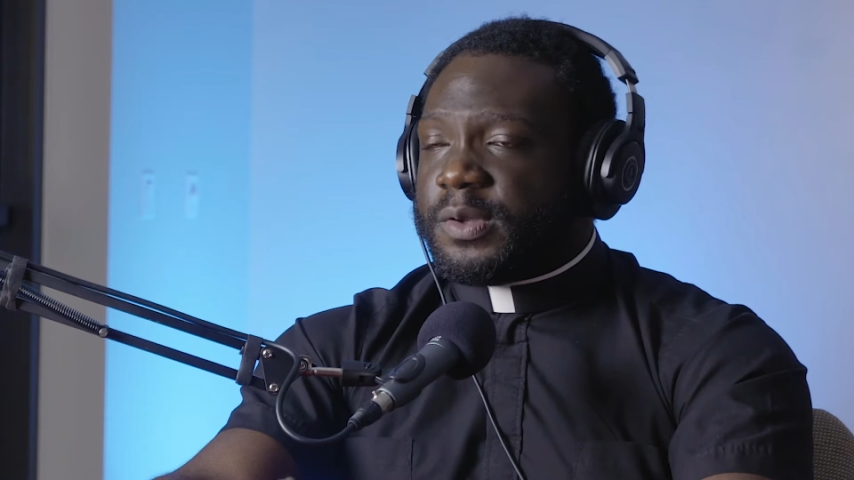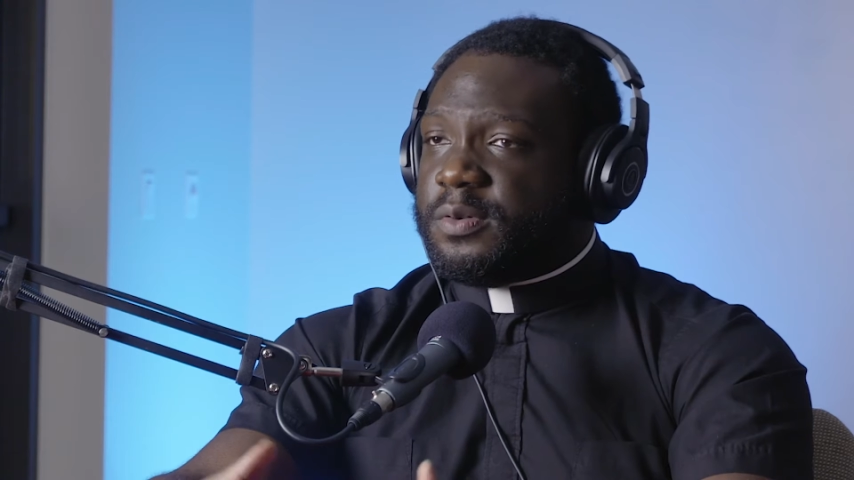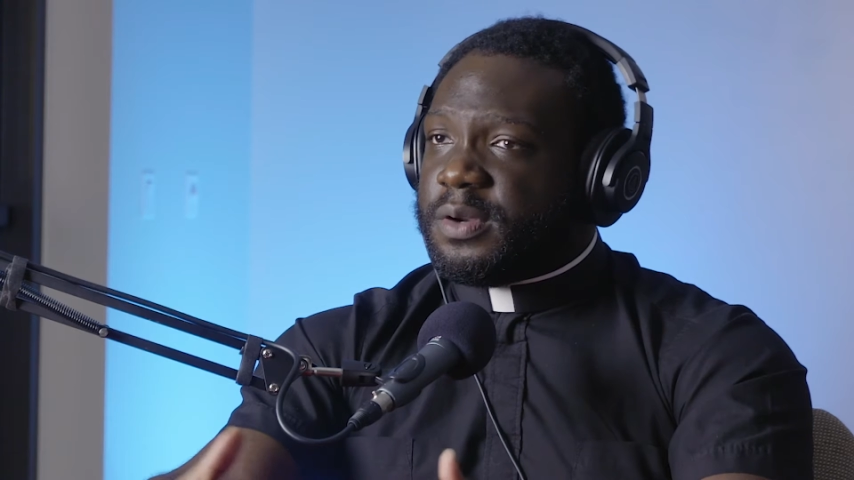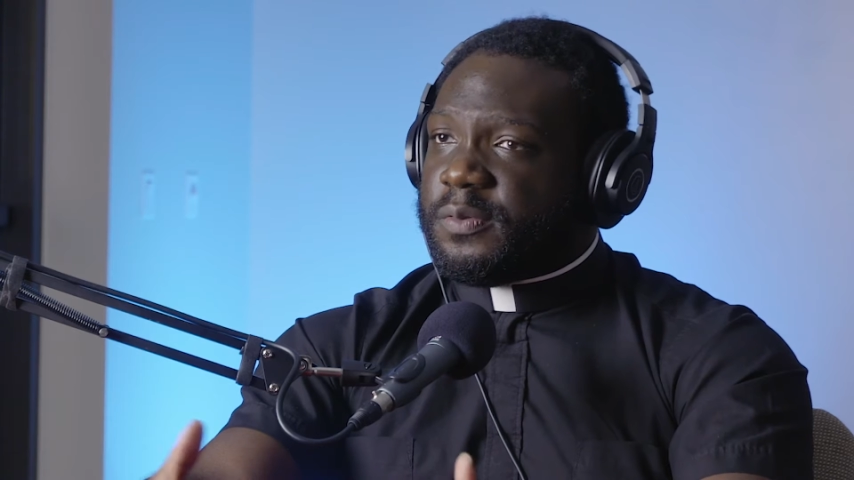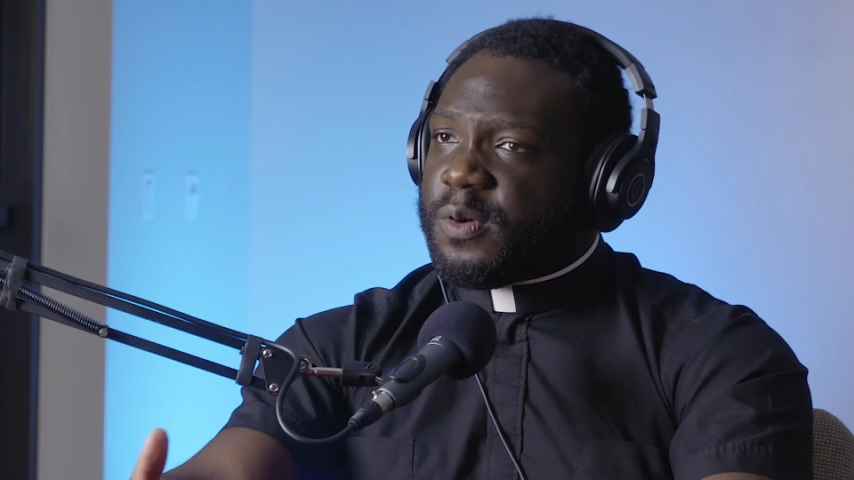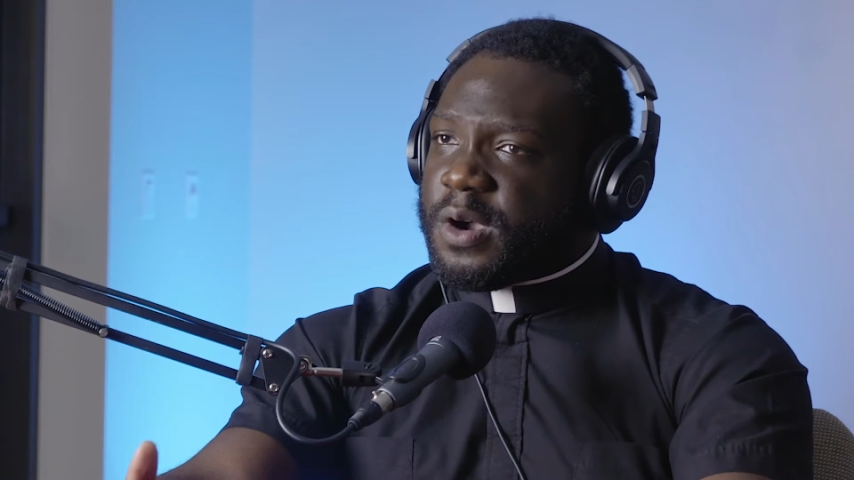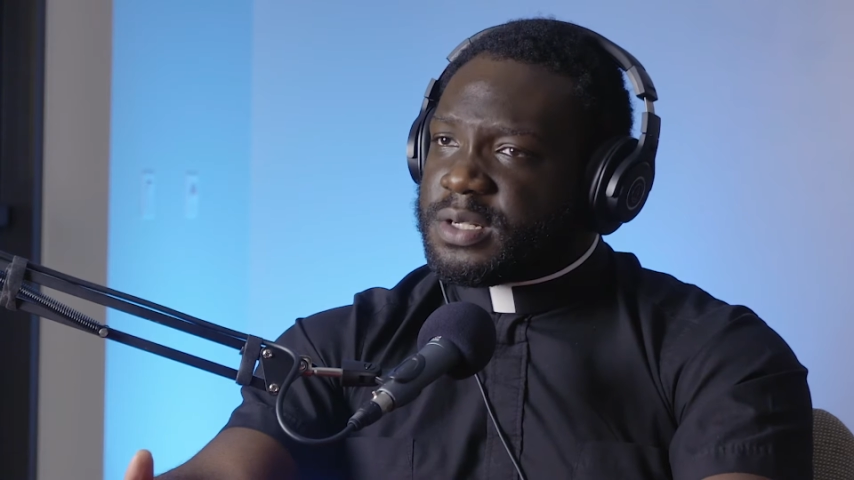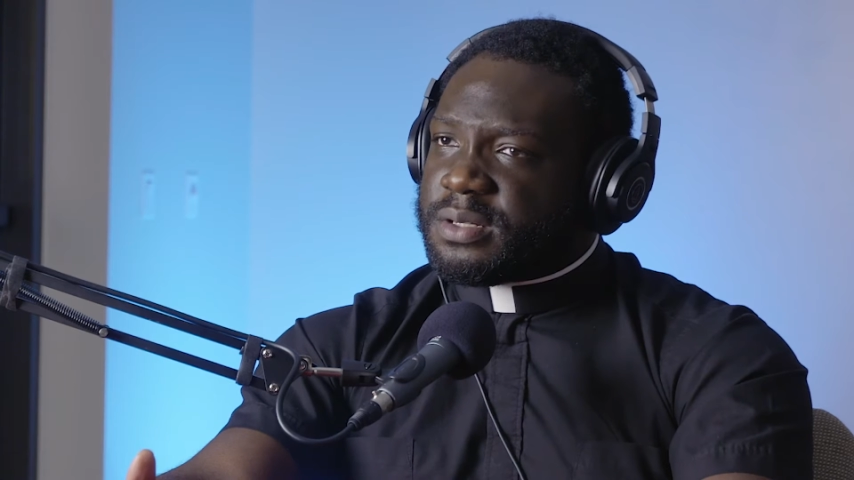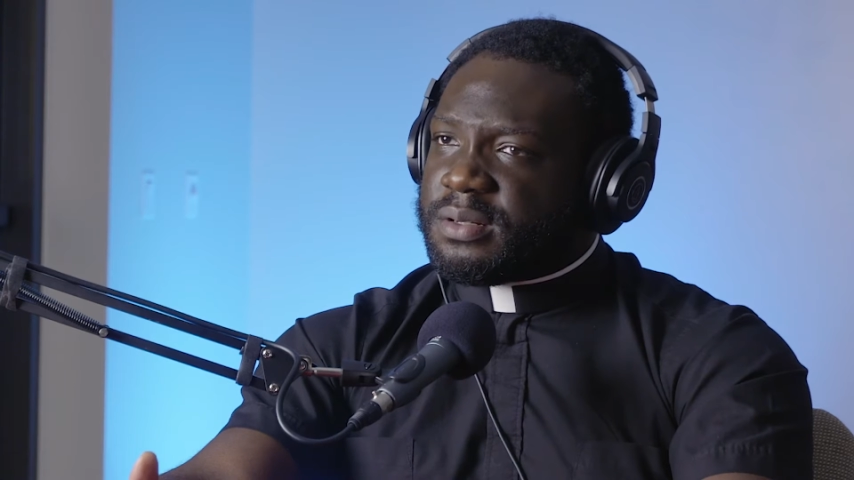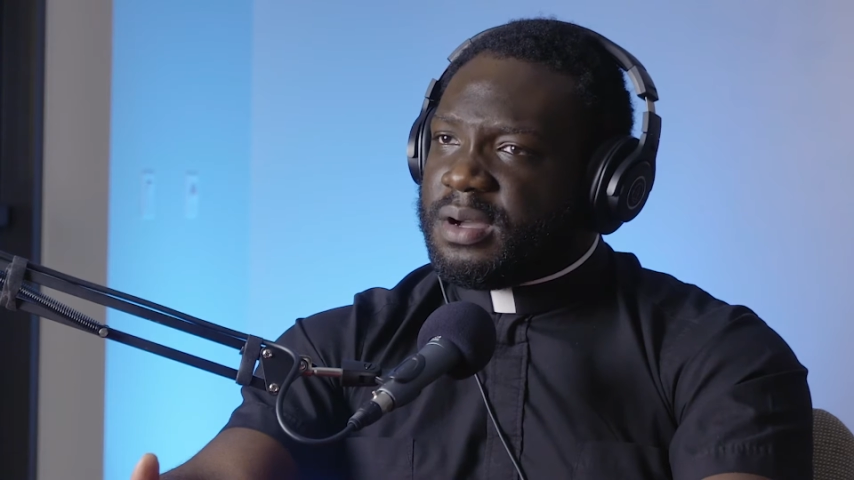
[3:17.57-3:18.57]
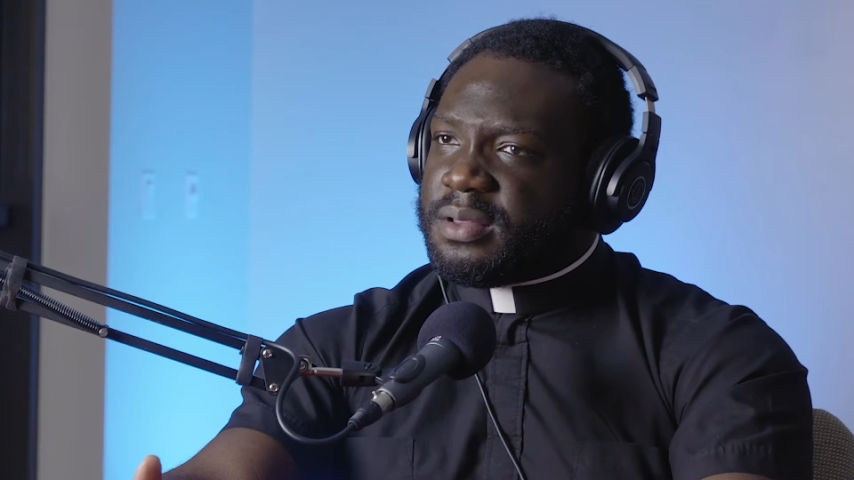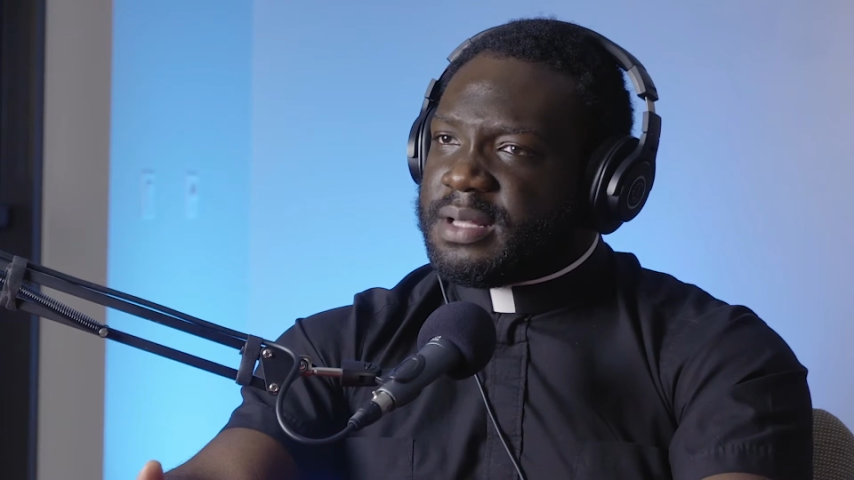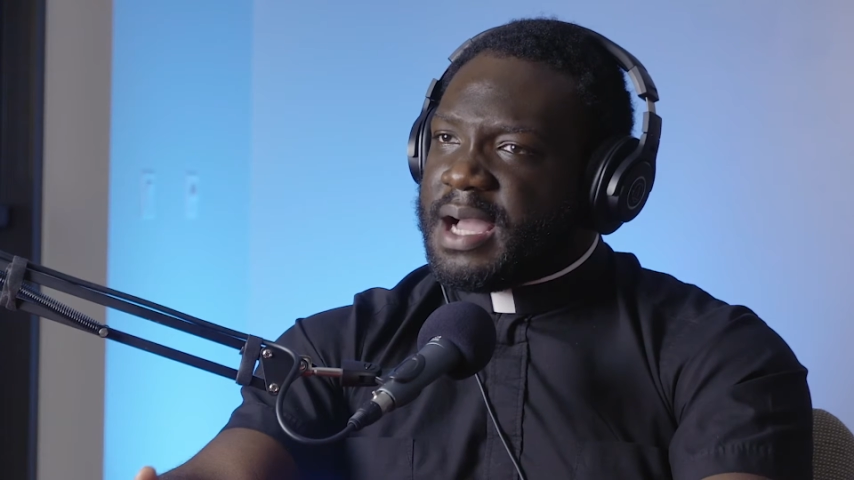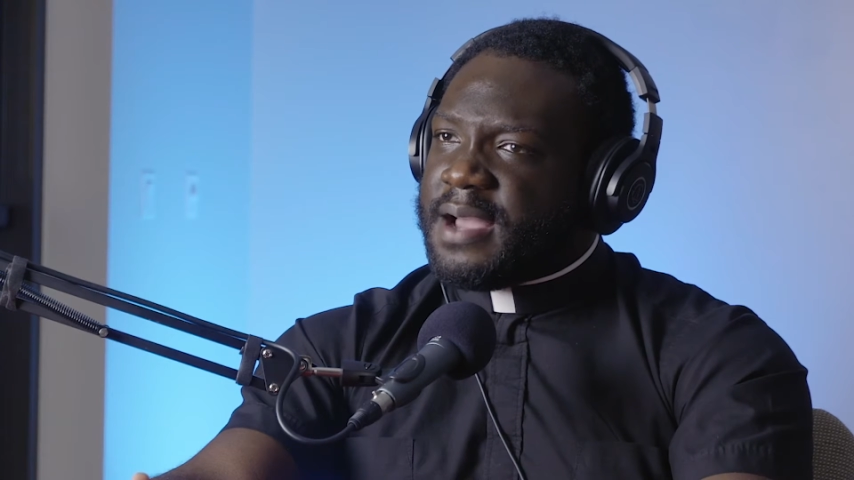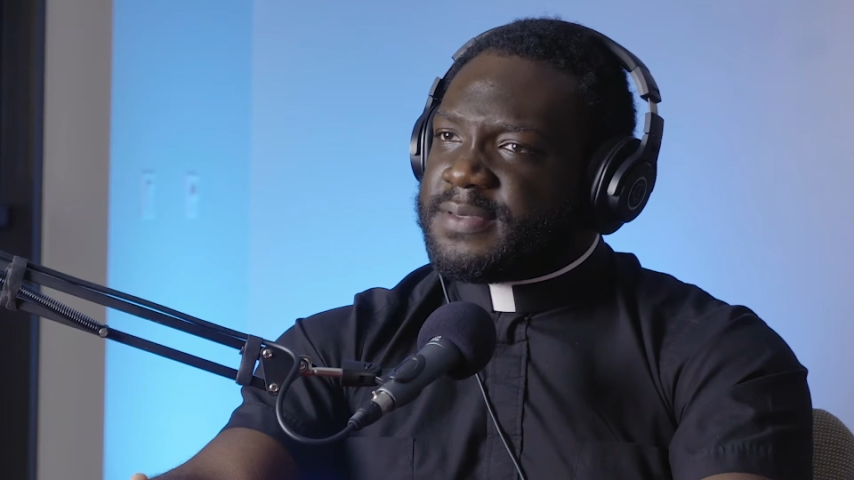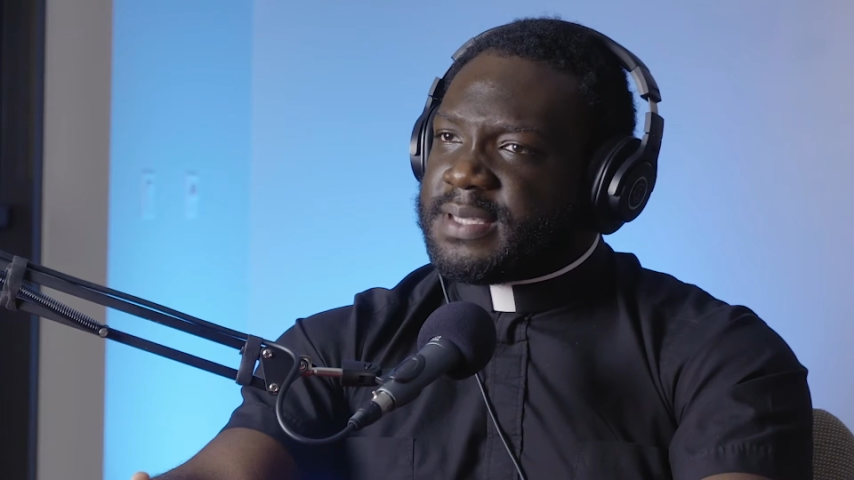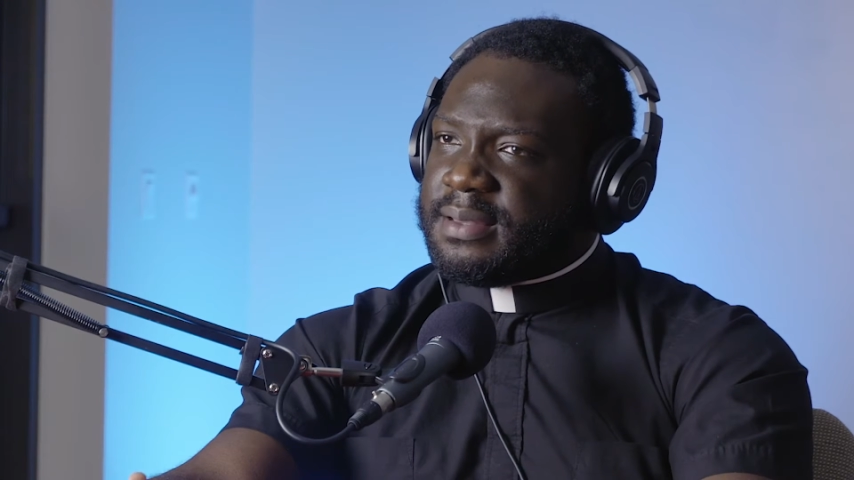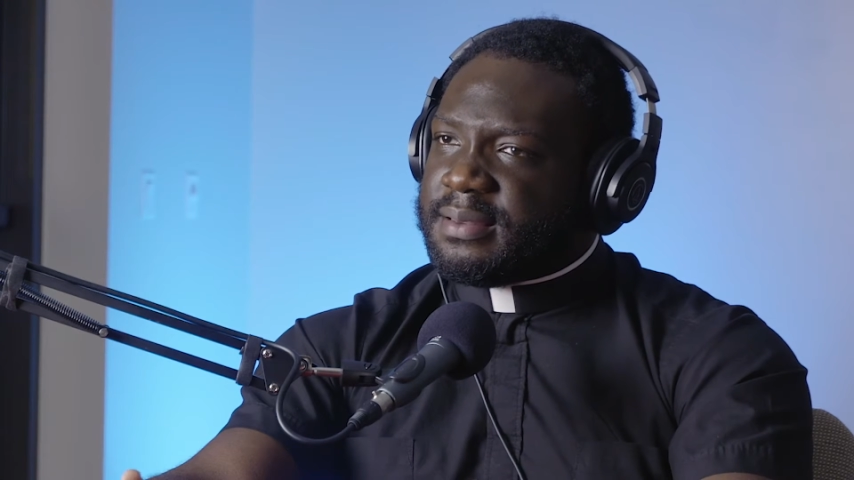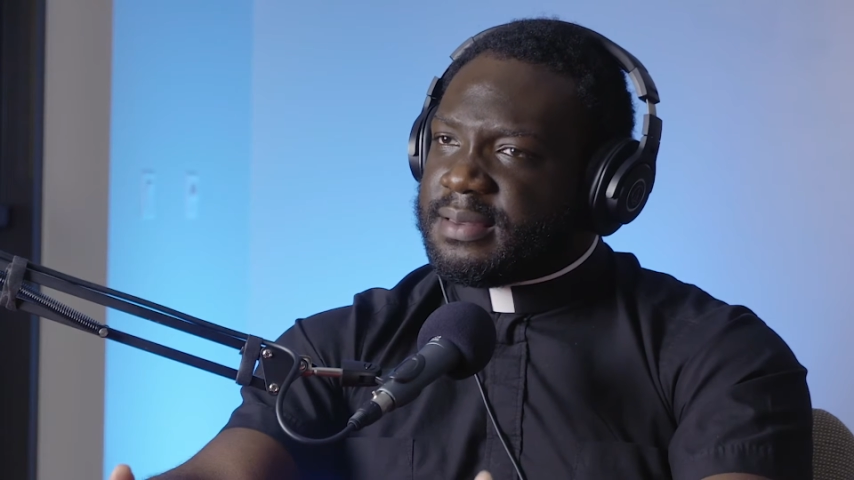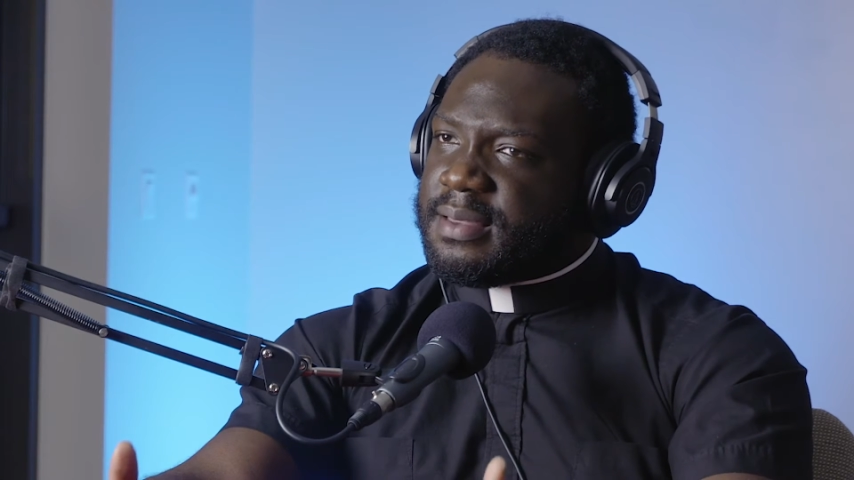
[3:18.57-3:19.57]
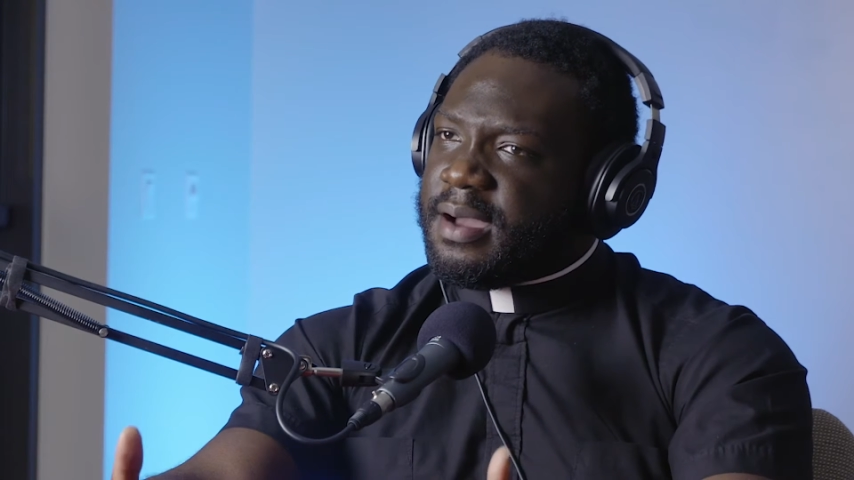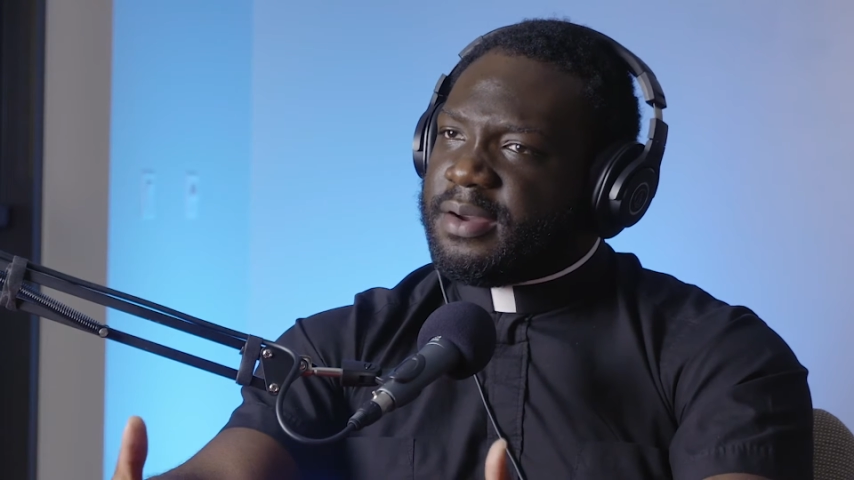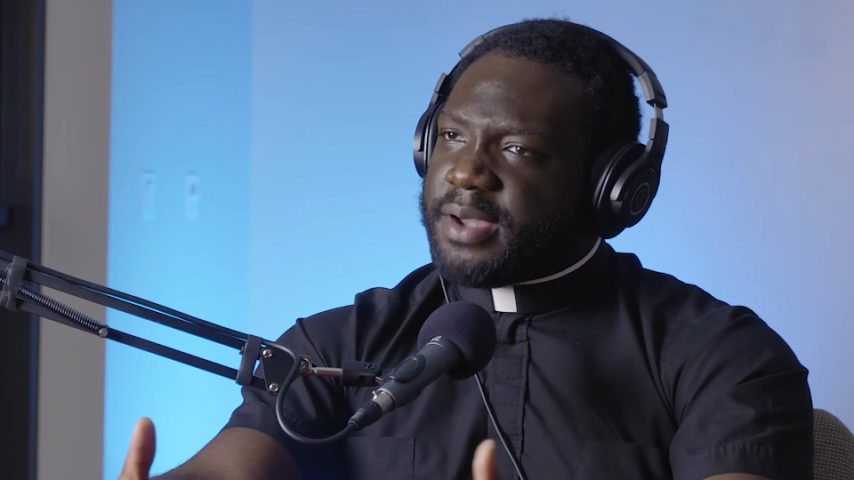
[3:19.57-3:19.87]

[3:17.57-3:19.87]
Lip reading: Would have worked all their lives and thought,